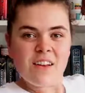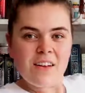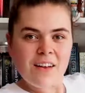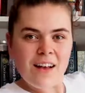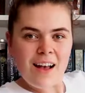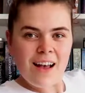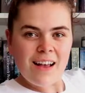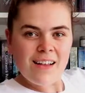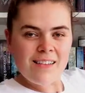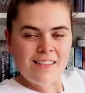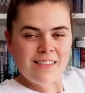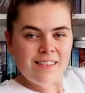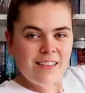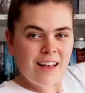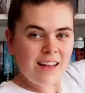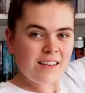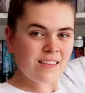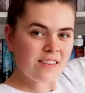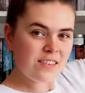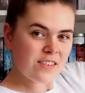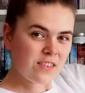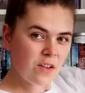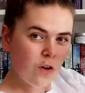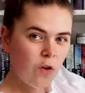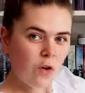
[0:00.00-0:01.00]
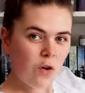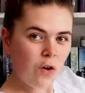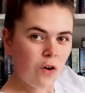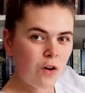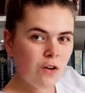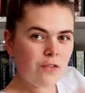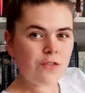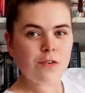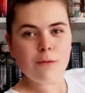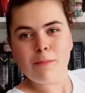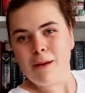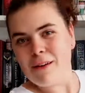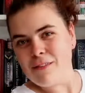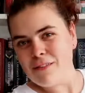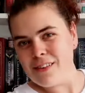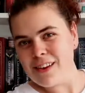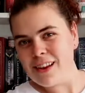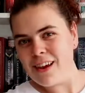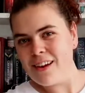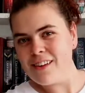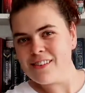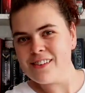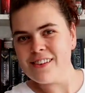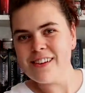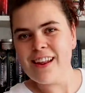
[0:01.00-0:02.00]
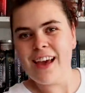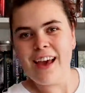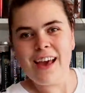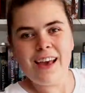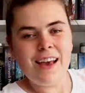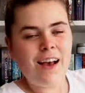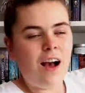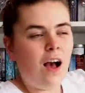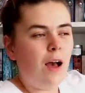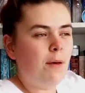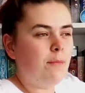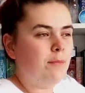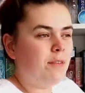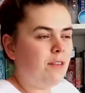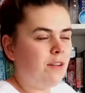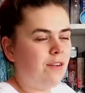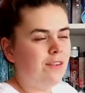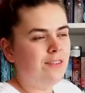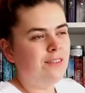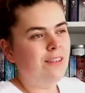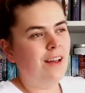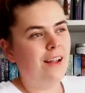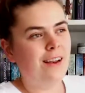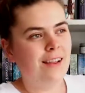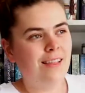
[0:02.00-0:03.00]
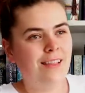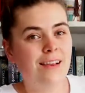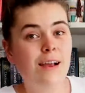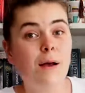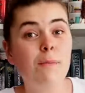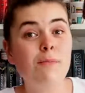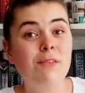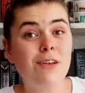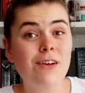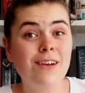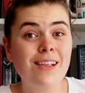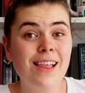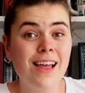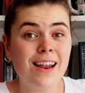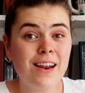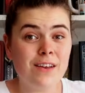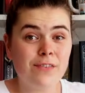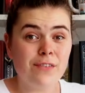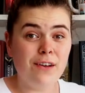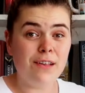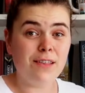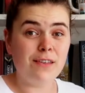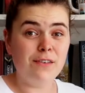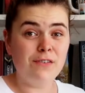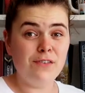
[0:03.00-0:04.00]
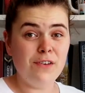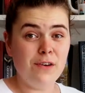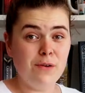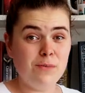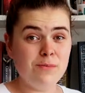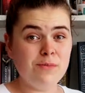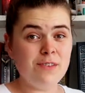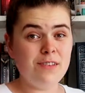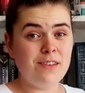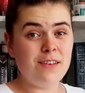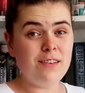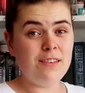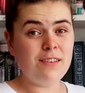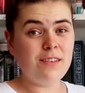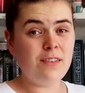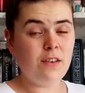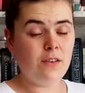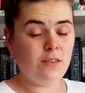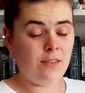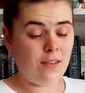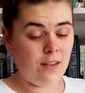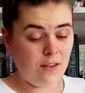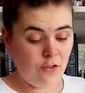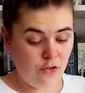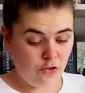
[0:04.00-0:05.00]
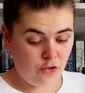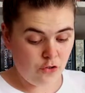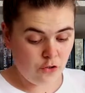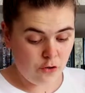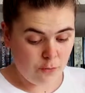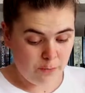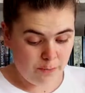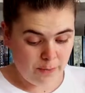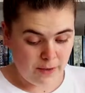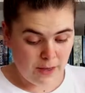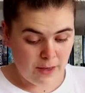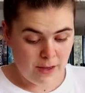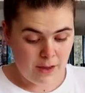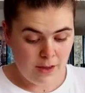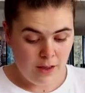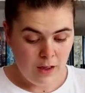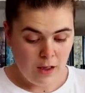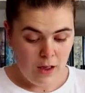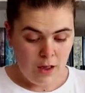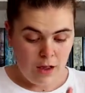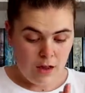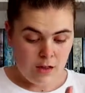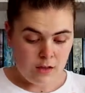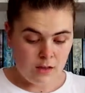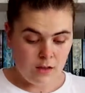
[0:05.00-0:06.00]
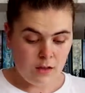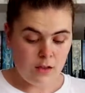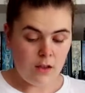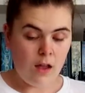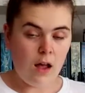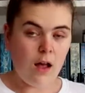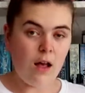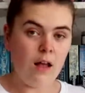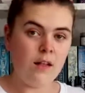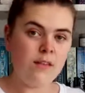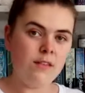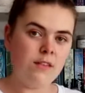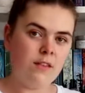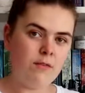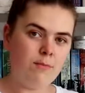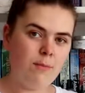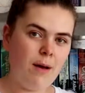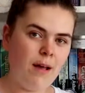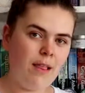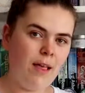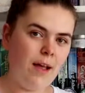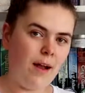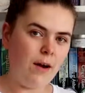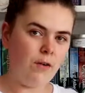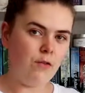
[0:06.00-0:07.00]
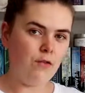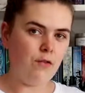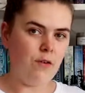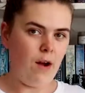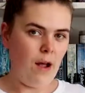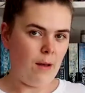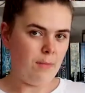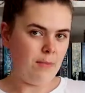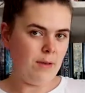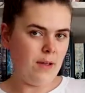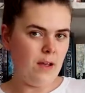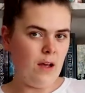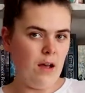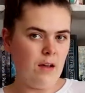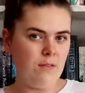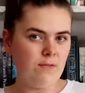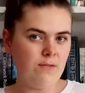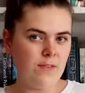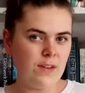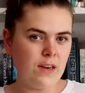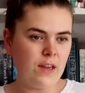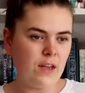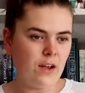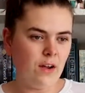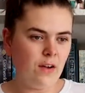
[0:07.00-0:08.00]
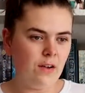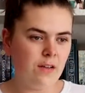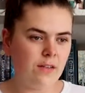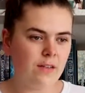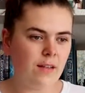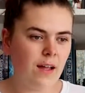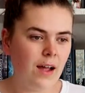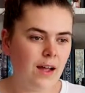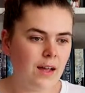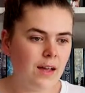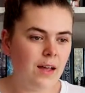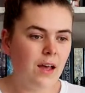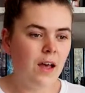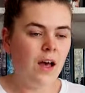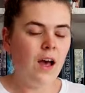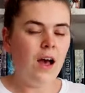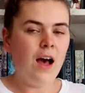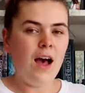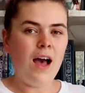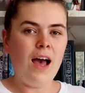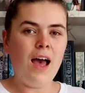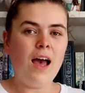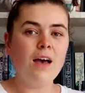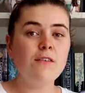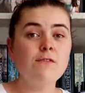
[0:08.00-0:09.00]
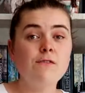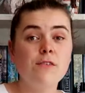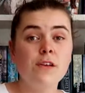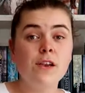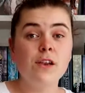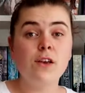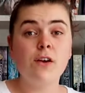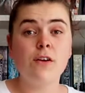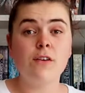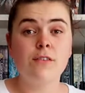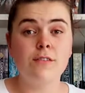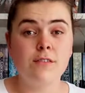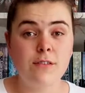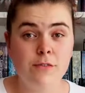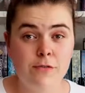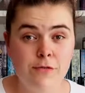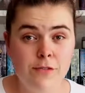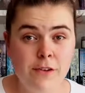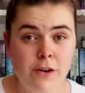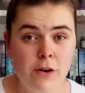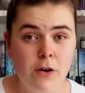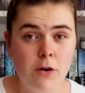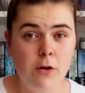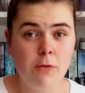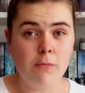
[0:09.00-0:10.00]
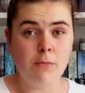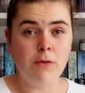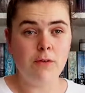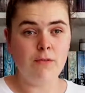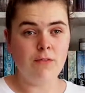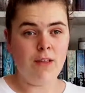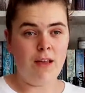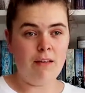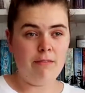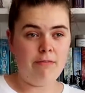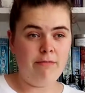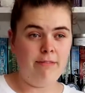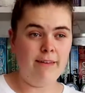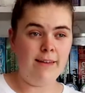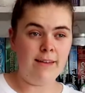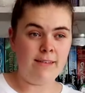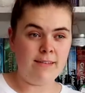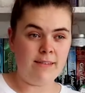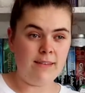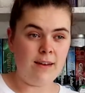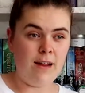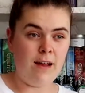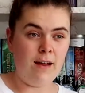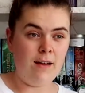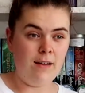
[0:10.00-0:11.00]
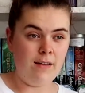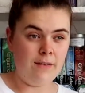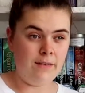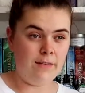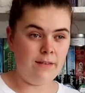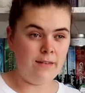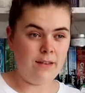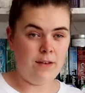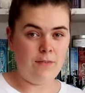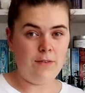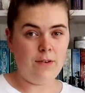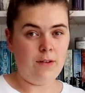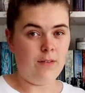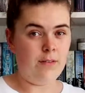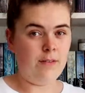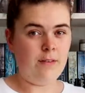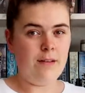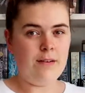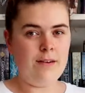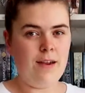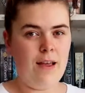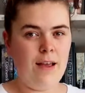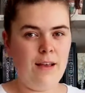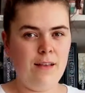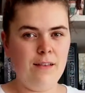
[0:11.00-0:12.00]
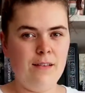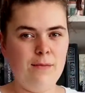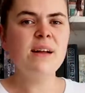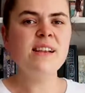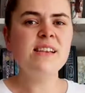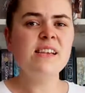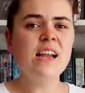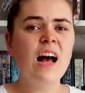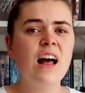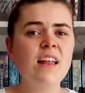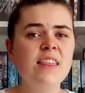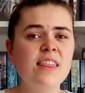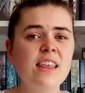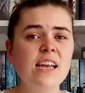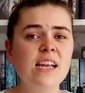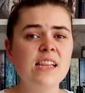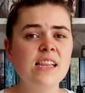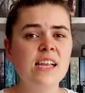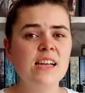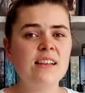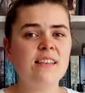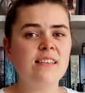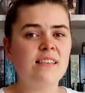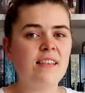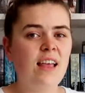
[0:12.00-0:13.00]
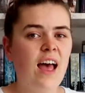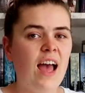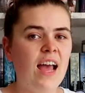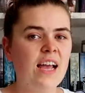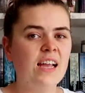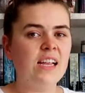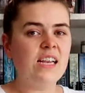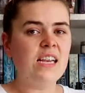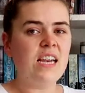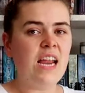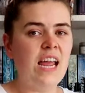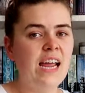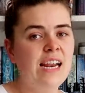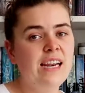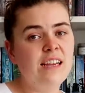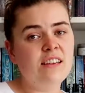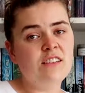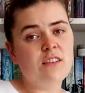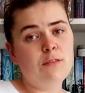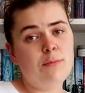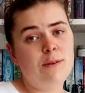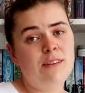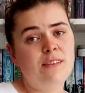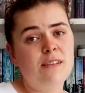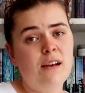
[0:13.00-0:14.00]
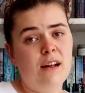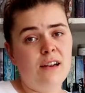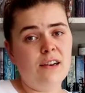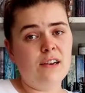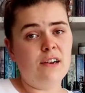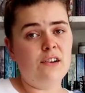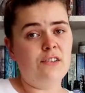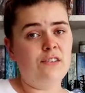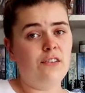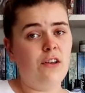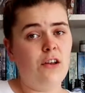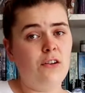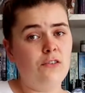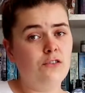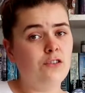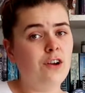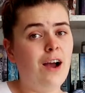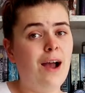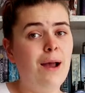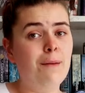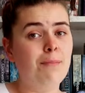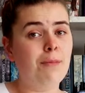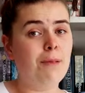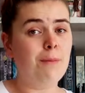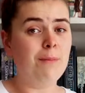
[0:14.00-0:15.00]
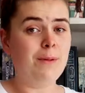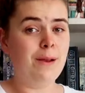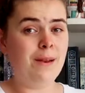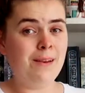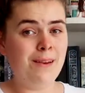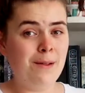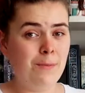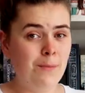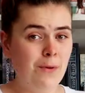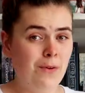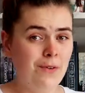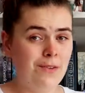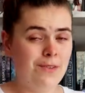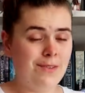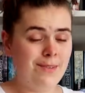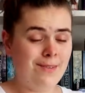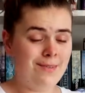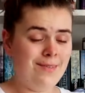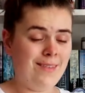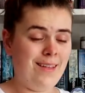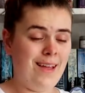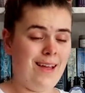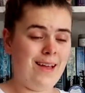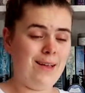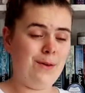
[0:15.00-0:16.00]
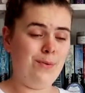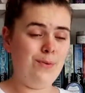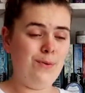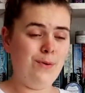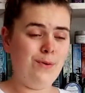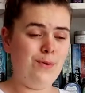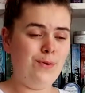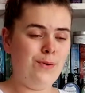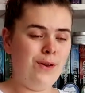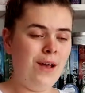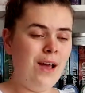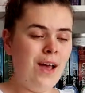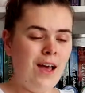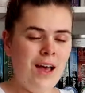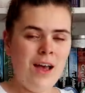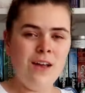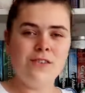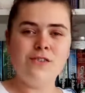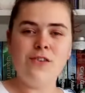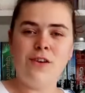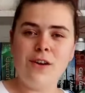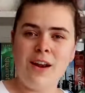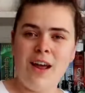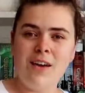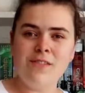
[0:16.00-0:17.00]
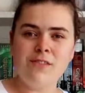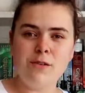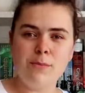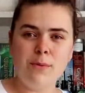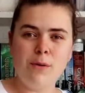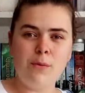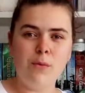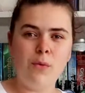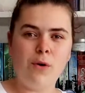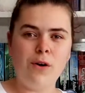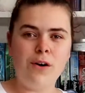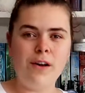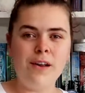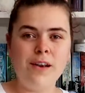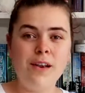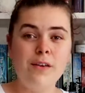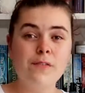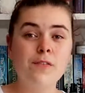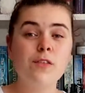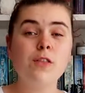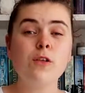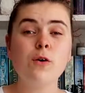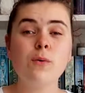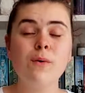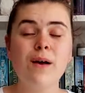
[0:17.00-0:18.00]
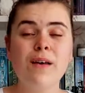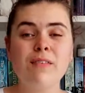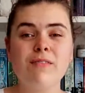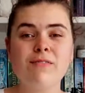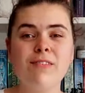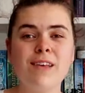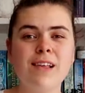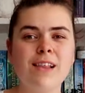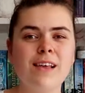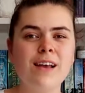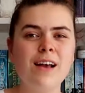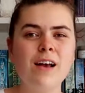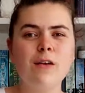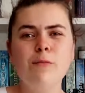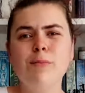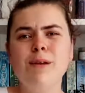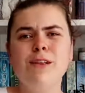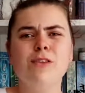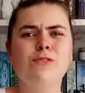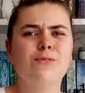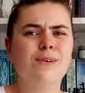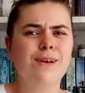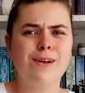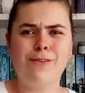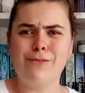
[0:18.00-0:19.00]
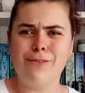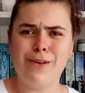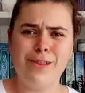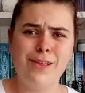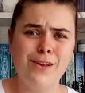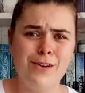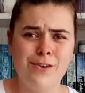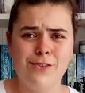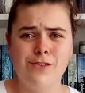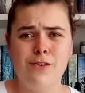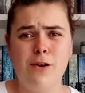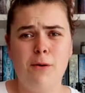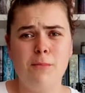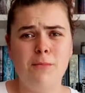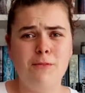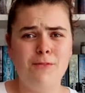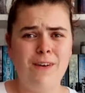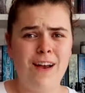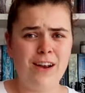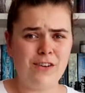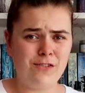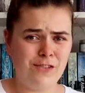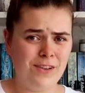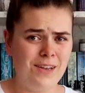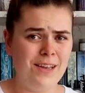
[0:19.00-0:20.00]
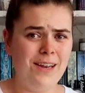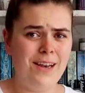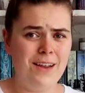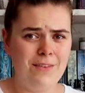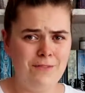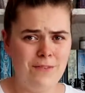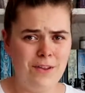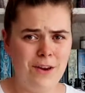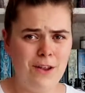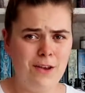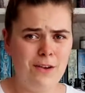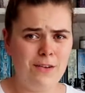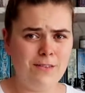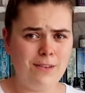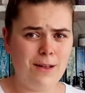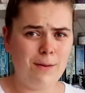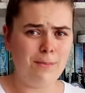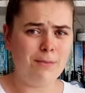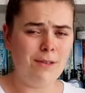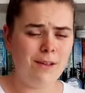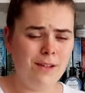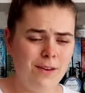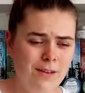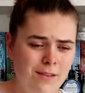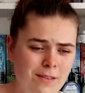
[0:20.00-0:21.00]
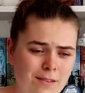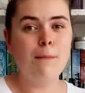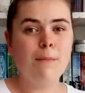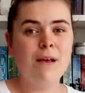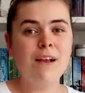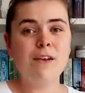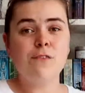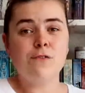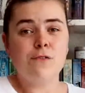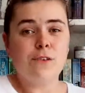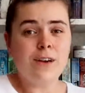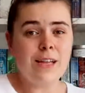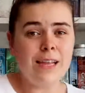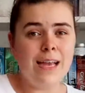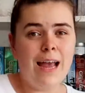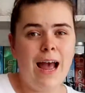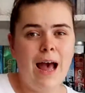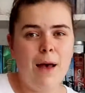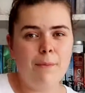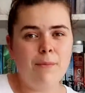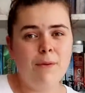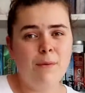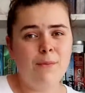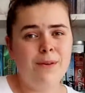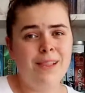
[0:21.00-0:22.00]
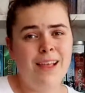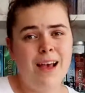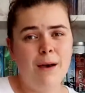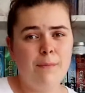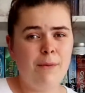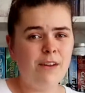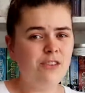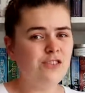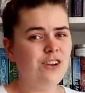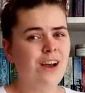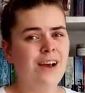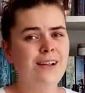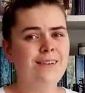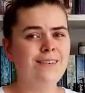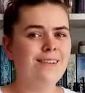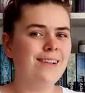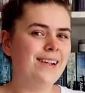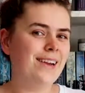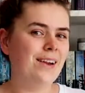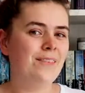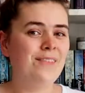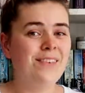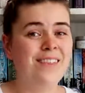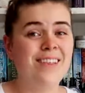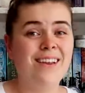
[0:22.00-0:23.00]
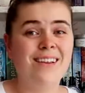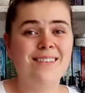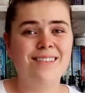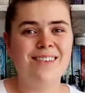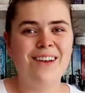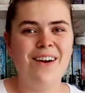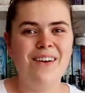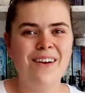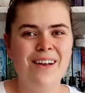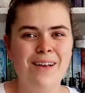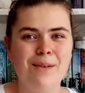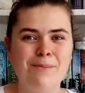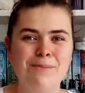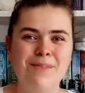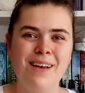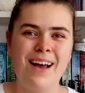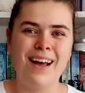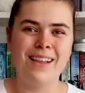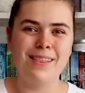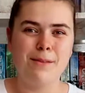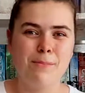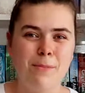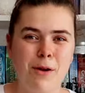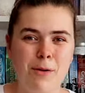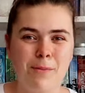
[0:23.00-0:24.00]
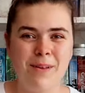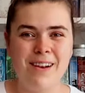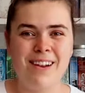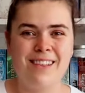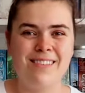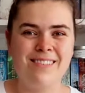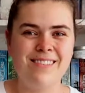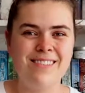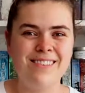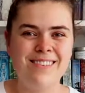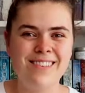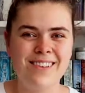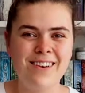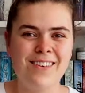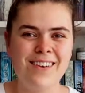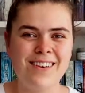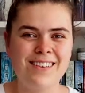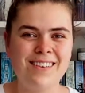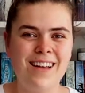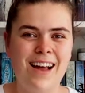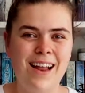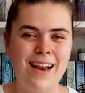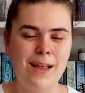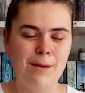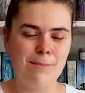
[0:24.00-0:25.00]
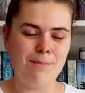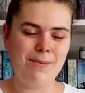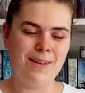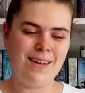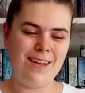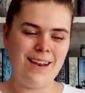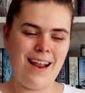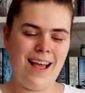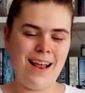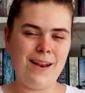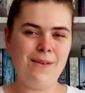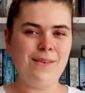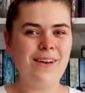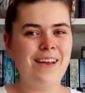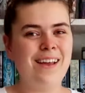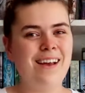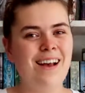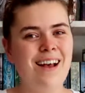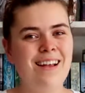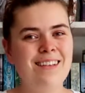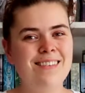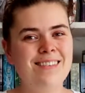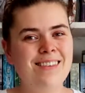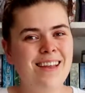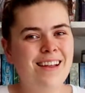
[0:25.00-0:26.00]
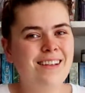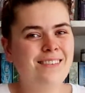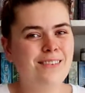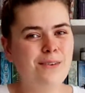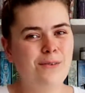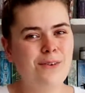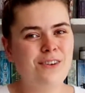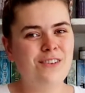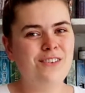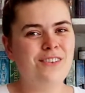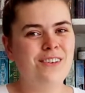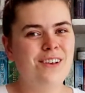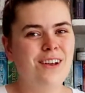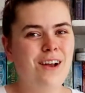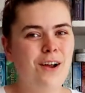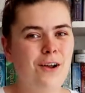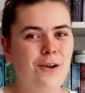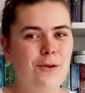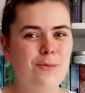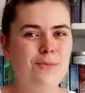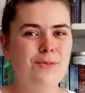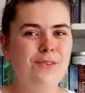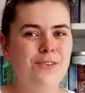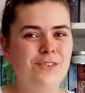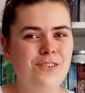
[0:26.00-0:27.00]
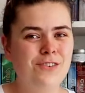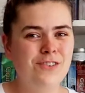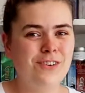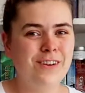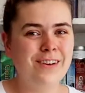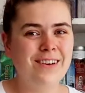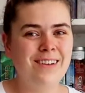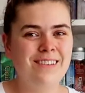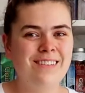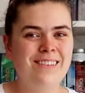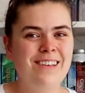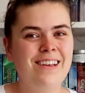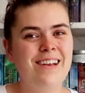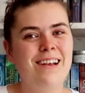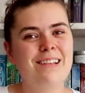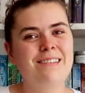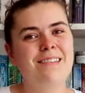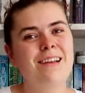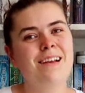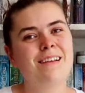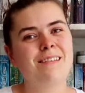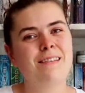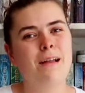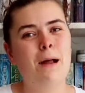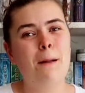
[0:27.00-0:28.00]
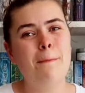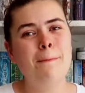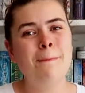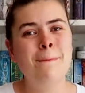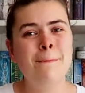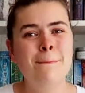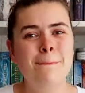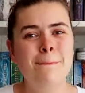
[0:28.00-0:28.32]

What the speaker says: So guys, that is all for my video today. I'm so excited. Like, I'm so glad I finally filmed this. So this should be the last of my like wrapping up videos. Like, I have videos to film of like things that aren't Seven on Sundays, but nothing that's like needing to be done at a certain time limit anymore. So it's like, whew, don't have to be worried. Even though I feel like I've been doing a really good job of actually getting videos uploaded, I'm like really happy with how my channel and everything's going at the moment. It's just so exciting. But anyway guys, thanks for watching. I hope you enjoyed, and I'll see you guys next time.